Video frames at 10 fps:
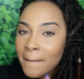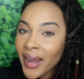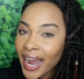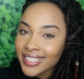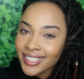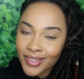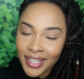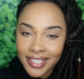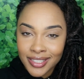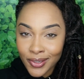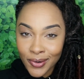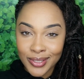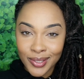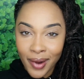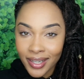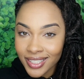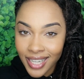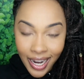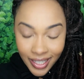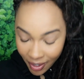But I still think it's cool to watch
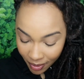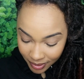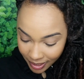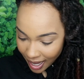knockouts.